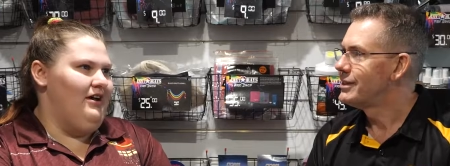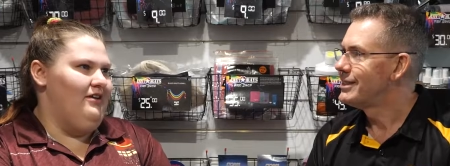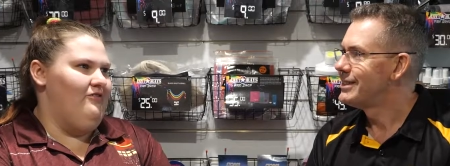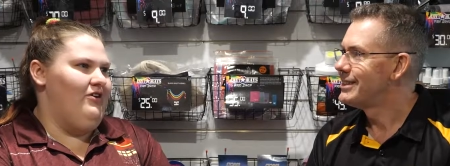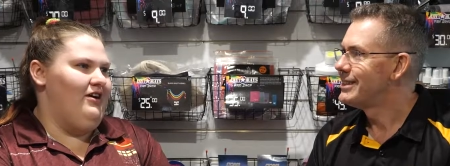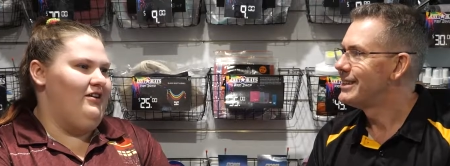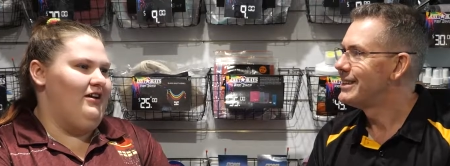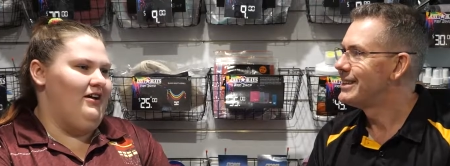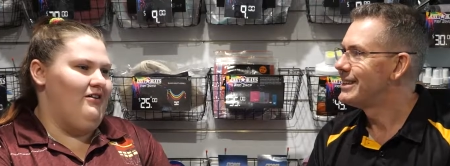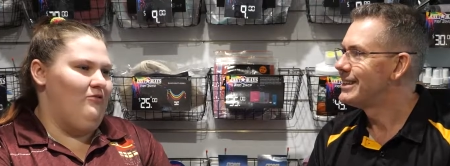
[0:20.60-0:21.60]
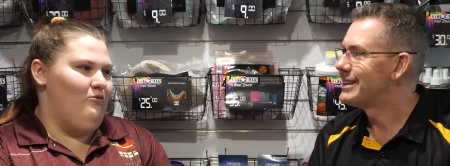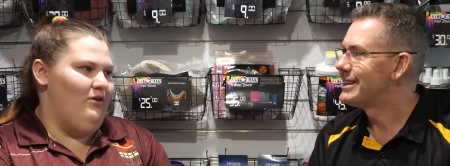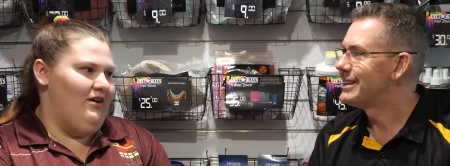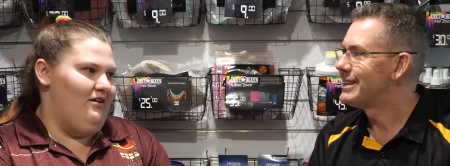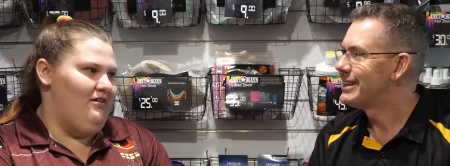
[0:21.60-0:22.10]
Speaker 1: and finding out
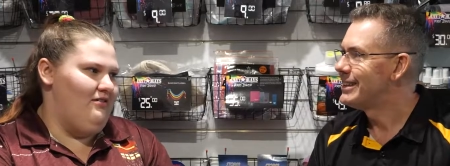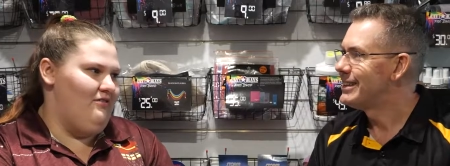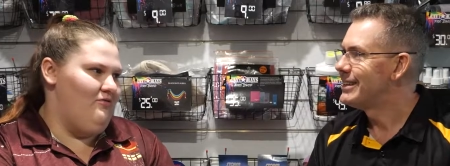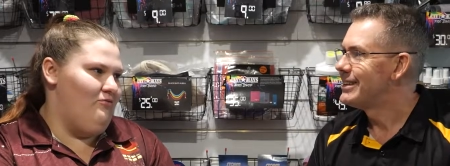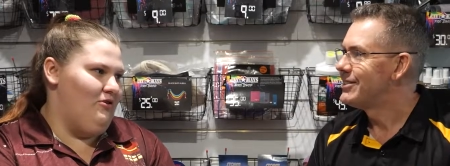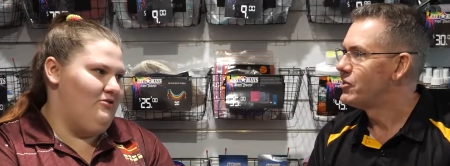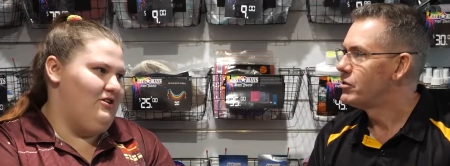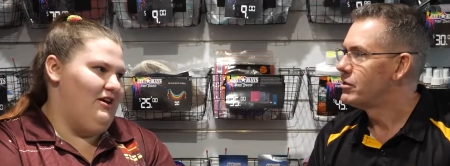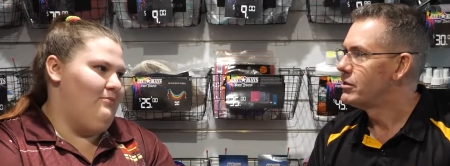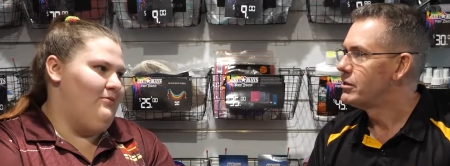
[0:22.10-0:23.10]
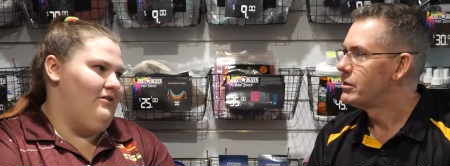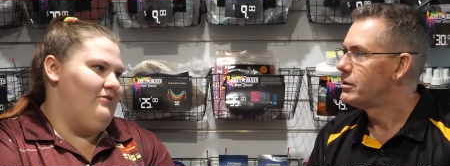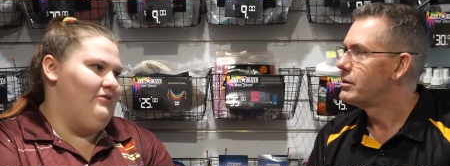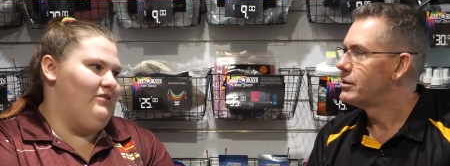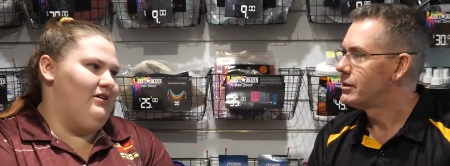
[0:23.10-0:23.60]
where, what shape and
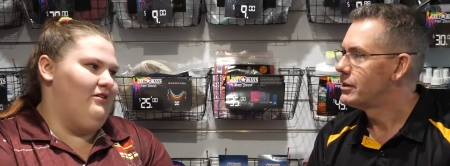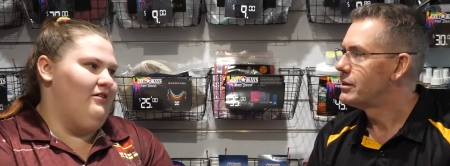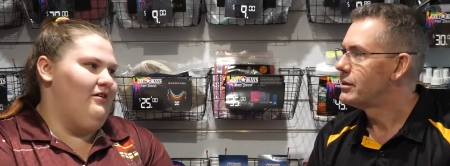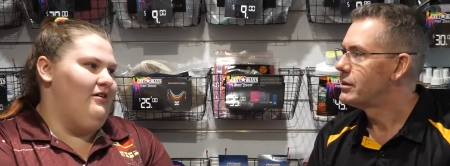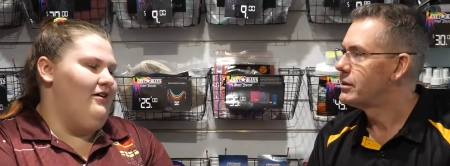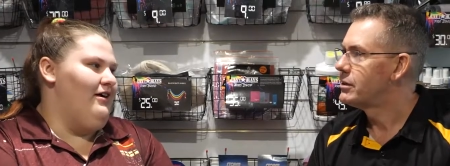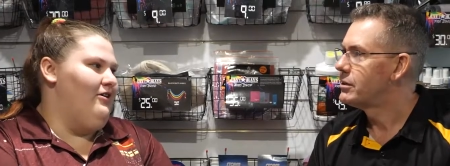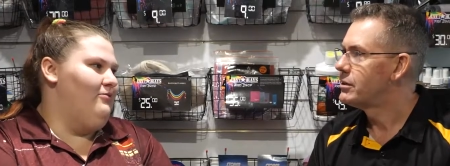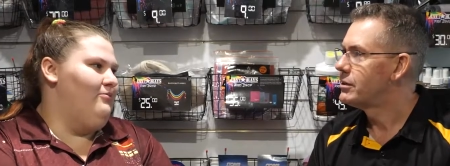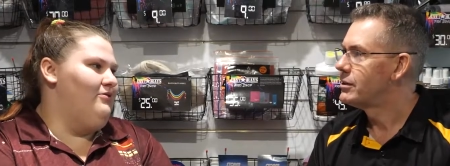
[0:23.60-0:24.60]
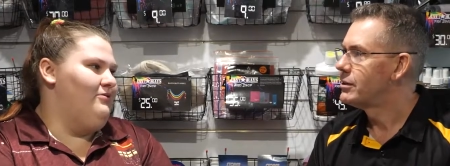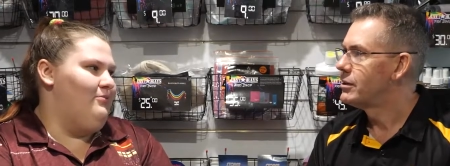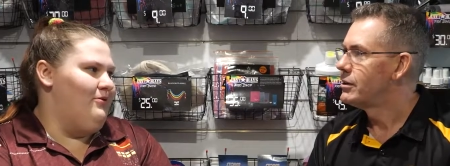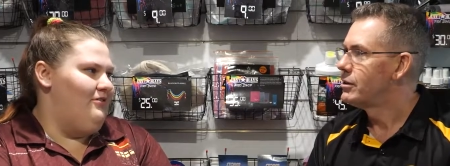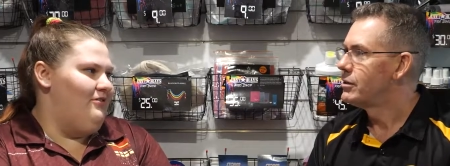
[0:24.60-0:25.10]
everything helped
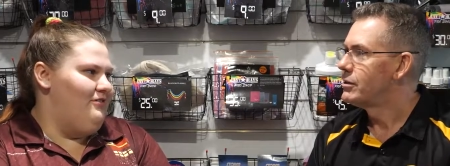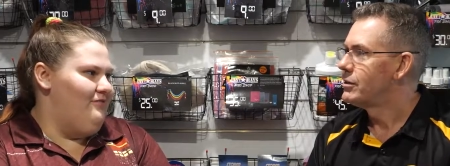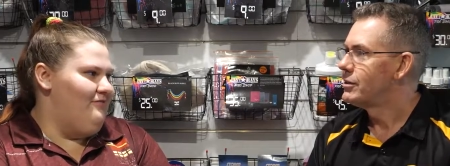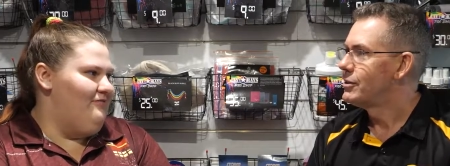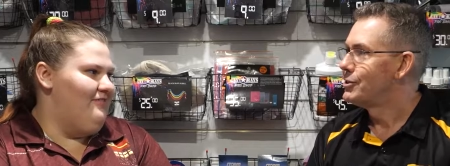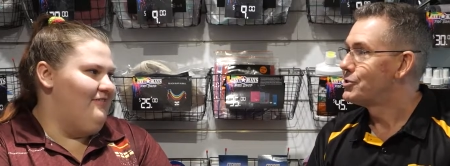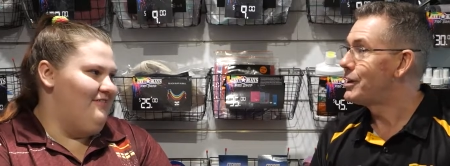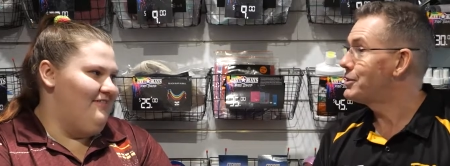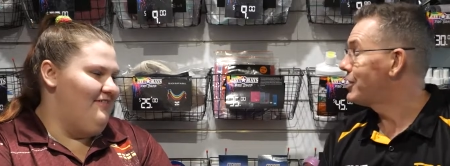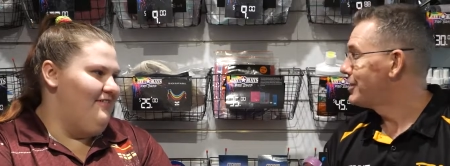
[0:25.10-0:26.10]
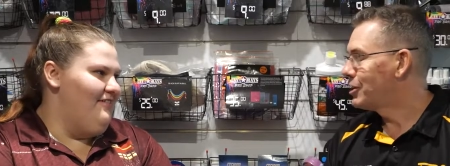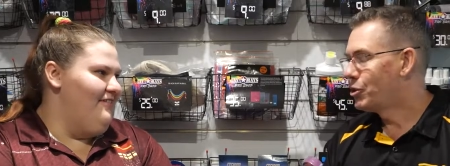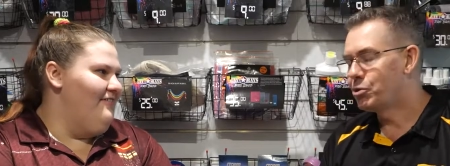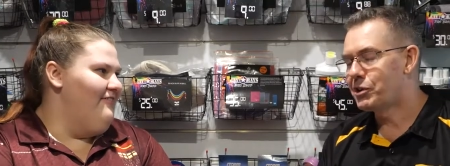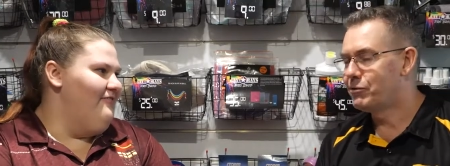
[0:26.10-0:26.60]
put it.
Speaker 2: So that's a
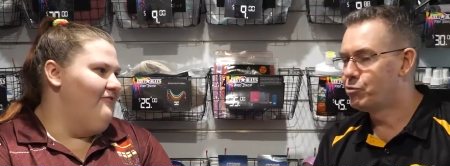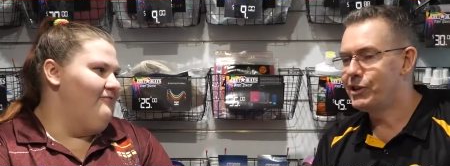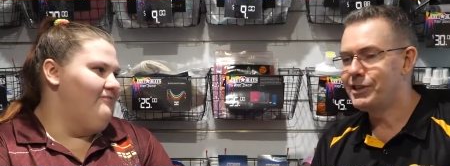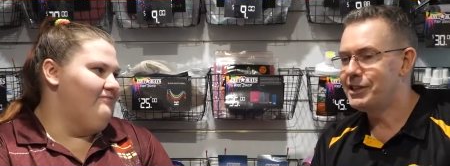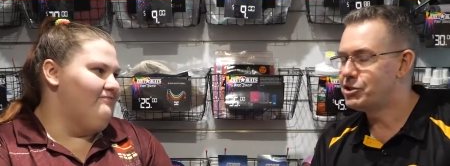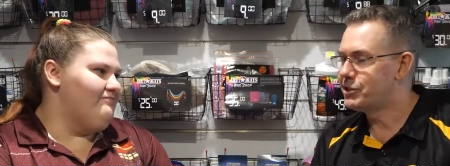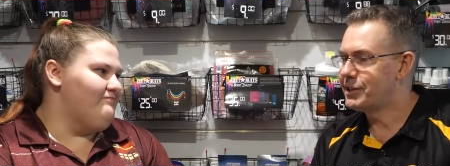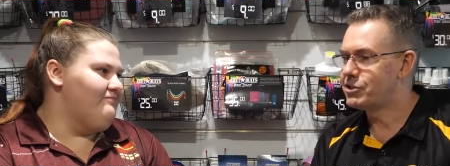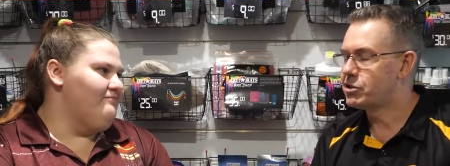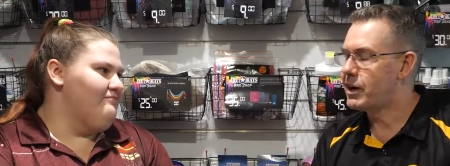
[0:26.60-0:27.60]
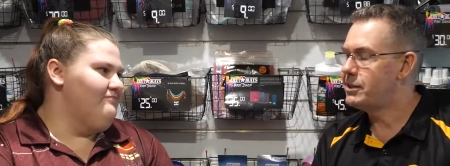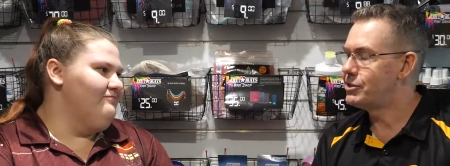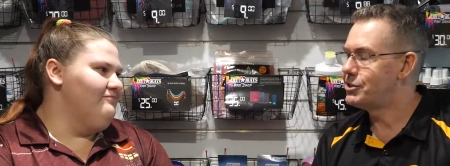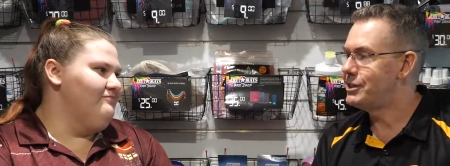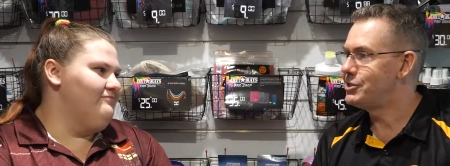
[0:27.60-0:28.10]
look. Really interesting. It's great to
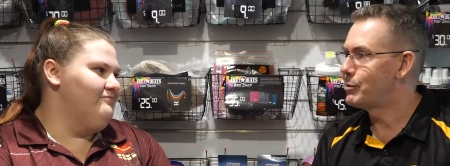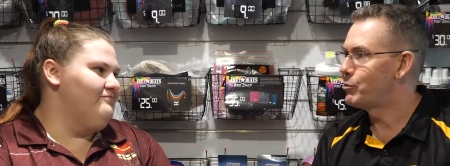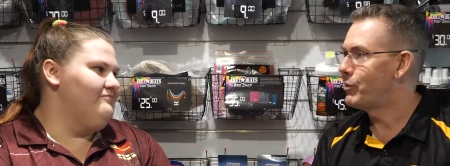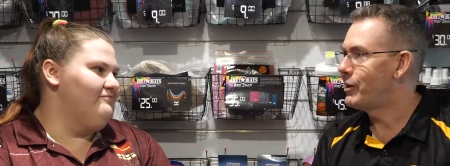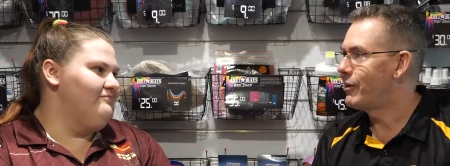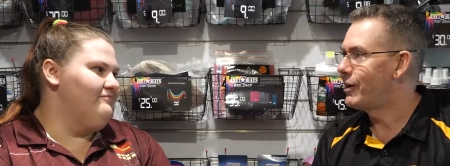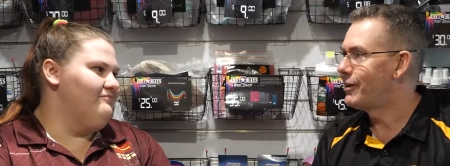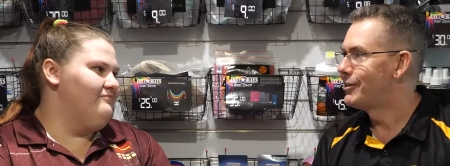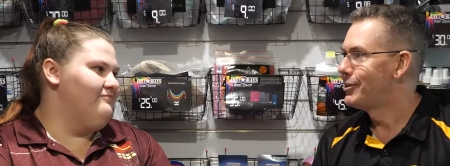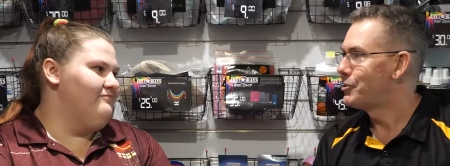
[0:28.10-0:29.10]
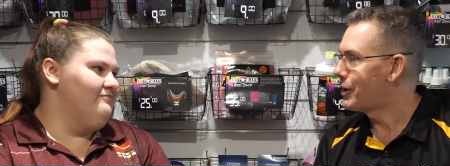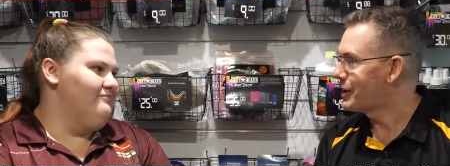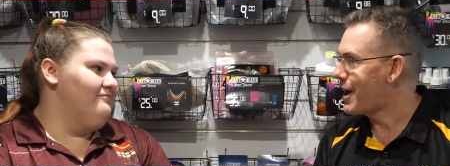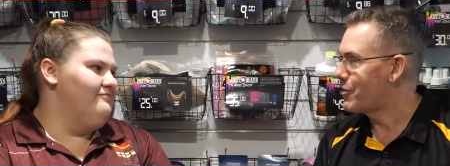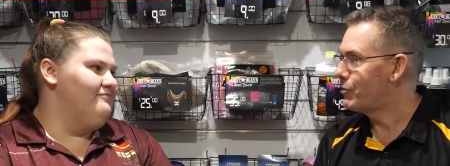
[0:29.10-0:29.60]
see some of our
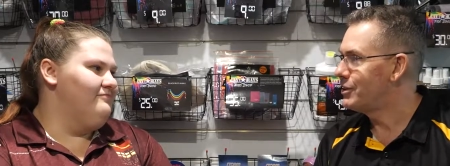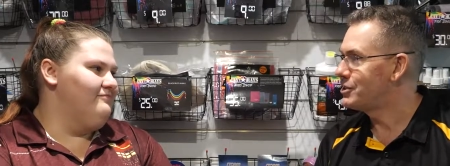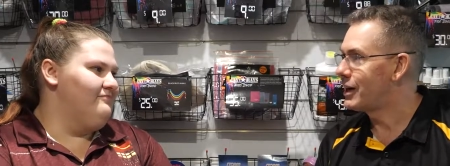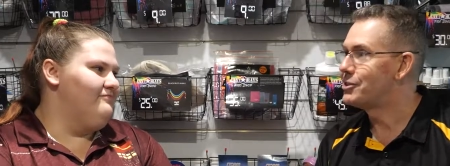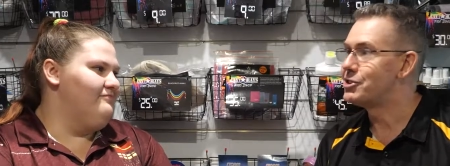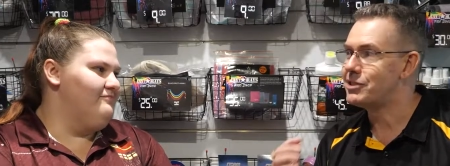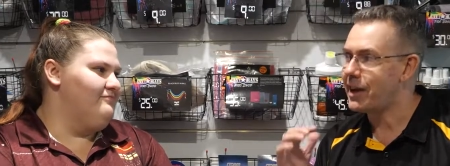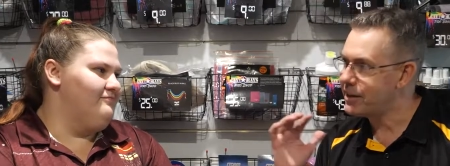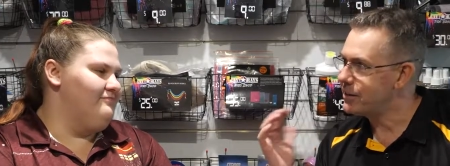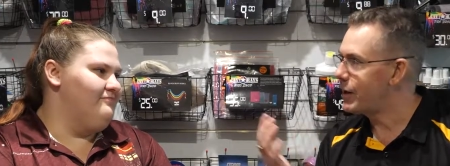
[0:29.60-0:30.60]
younger athletes understanding